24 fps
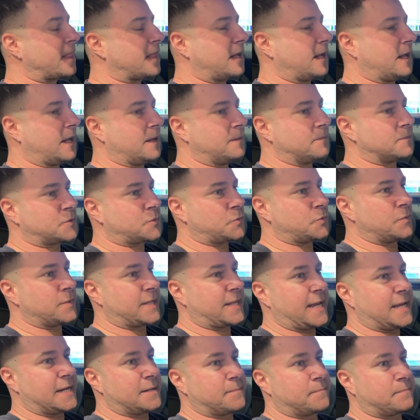So we were
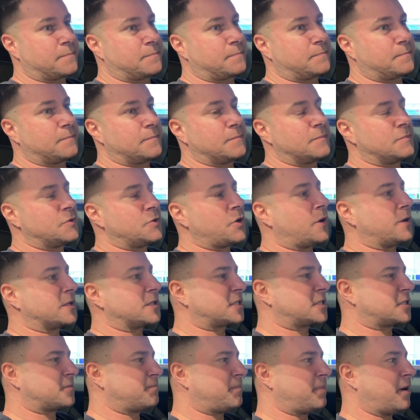getting not a
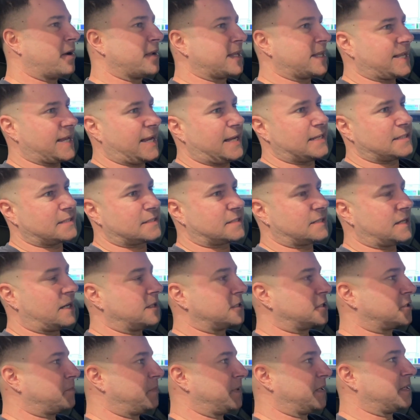spike as
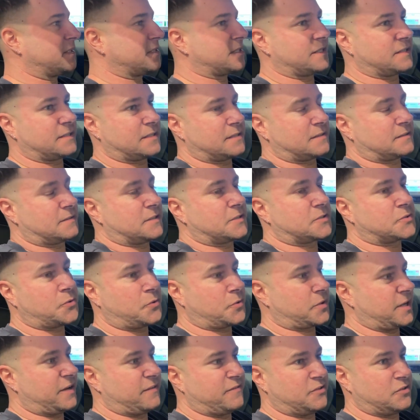such because the
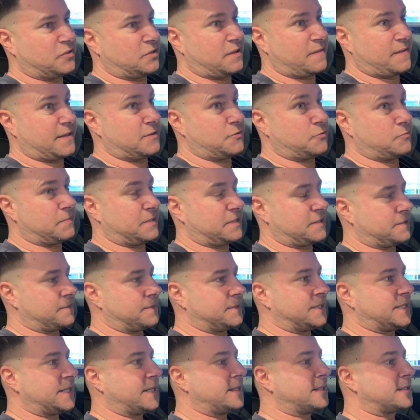torque curve looked like they normally do
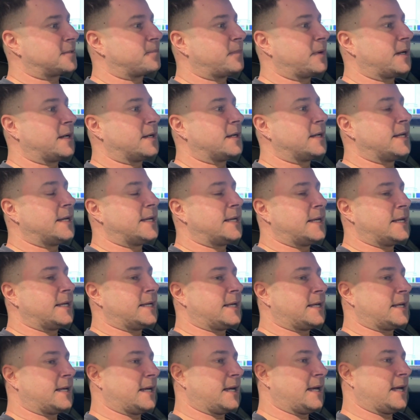in these, but
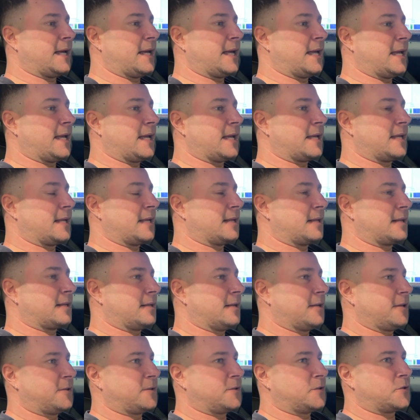the
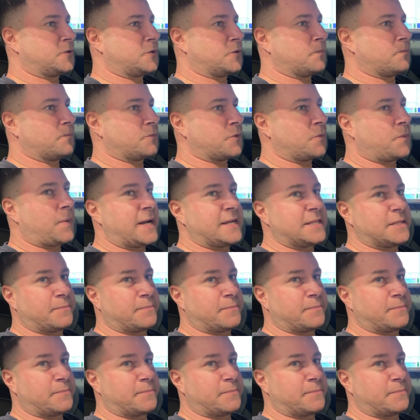way the